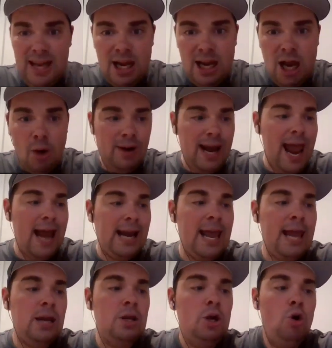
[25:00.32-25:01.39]
Lee going
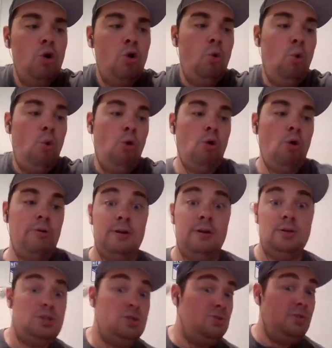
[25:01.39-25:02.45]
at it, or
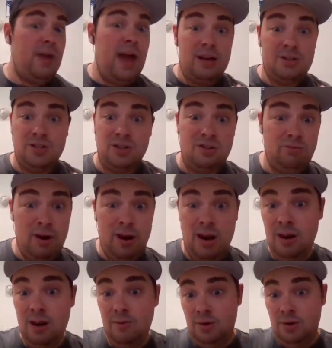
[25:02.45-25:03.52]
in
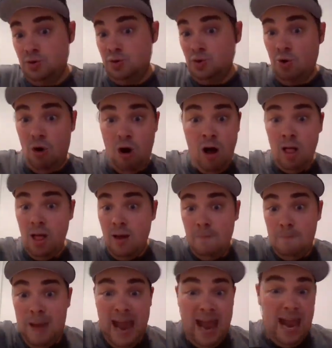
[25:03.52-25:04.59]
2003 when you saw
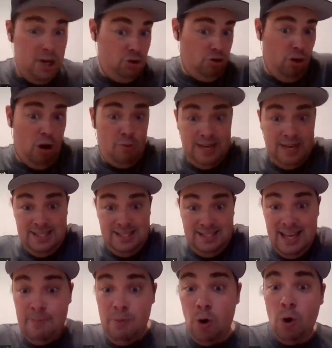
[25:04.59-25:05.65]
Pedro and
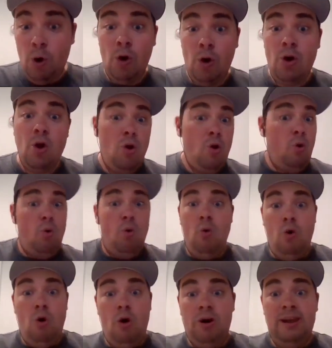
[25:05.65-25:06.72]
Zimmer,
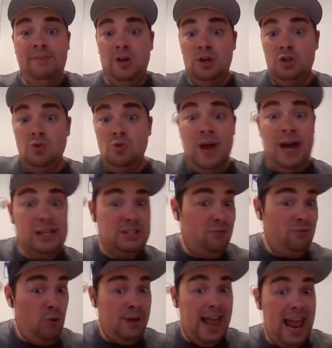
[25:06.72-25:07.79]
or even in
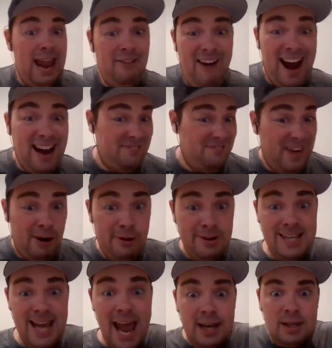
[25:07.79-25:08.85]
2004 with A-Rod and
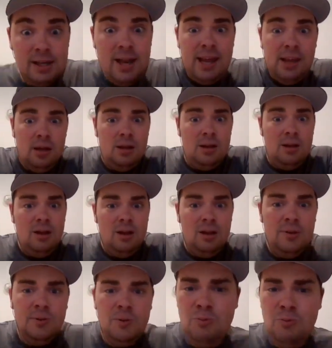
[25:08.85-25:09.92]
Veritek, like
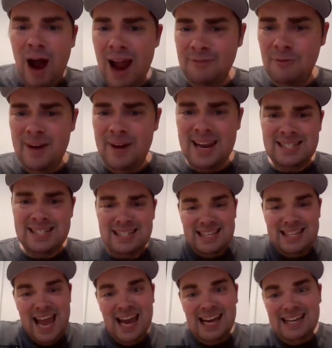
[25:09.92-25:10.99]
the rivalry has
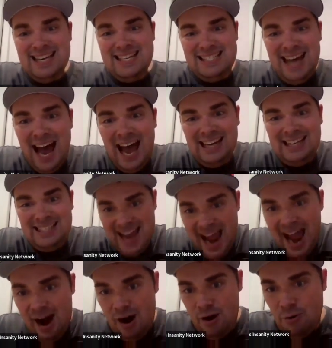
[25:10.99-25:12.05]
kind of died
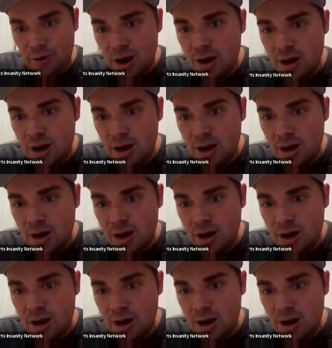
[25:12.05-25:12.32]
down.